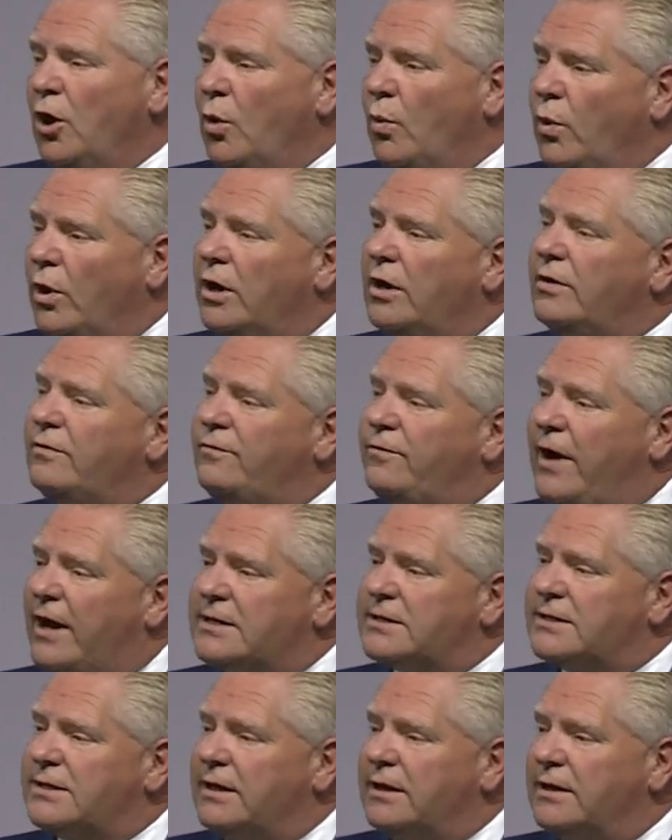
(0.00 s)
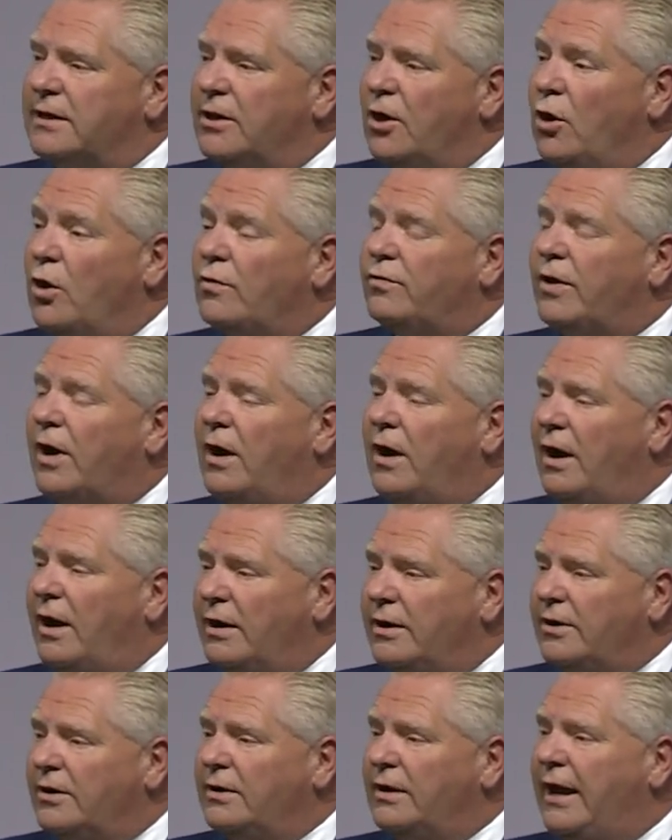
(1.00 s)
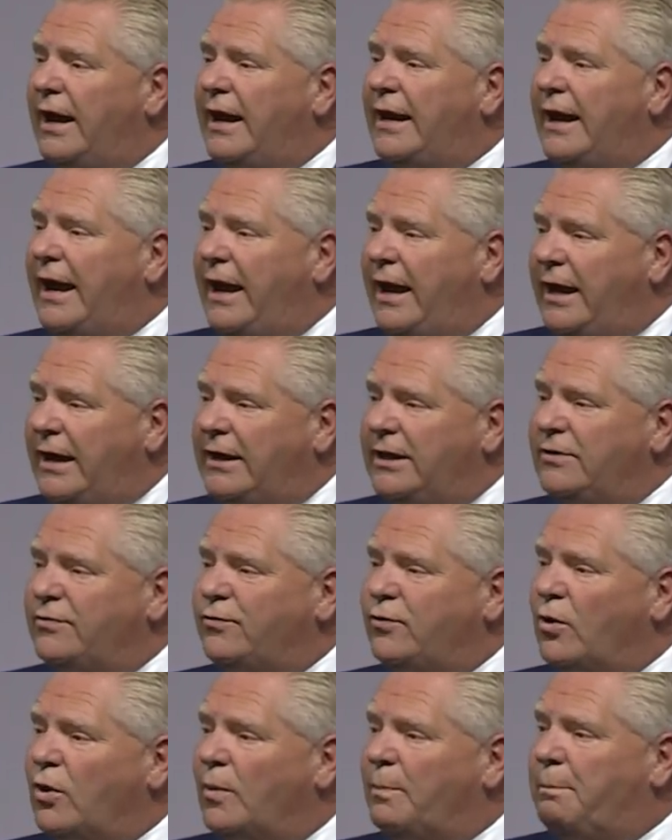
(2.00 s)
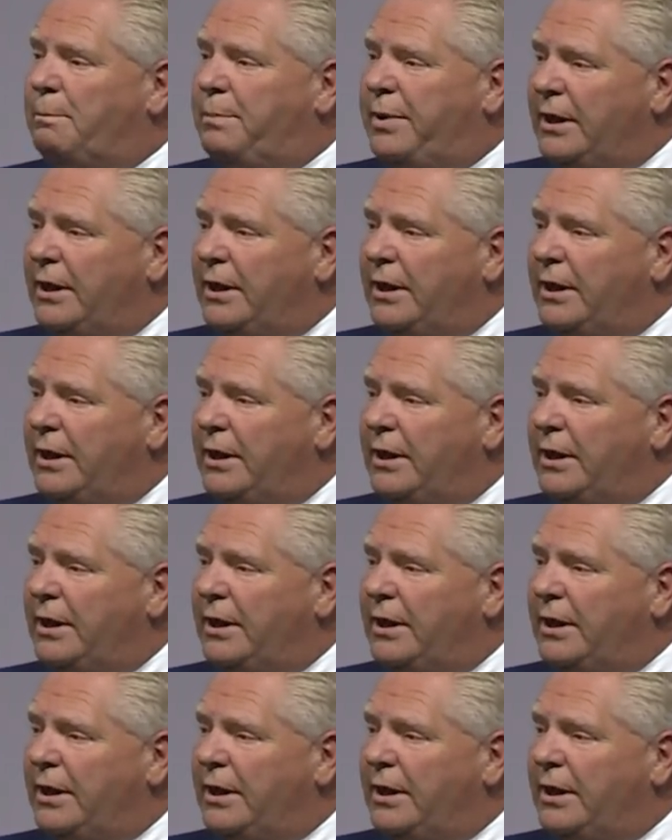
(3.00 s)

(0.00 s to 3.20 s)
We're investing over $184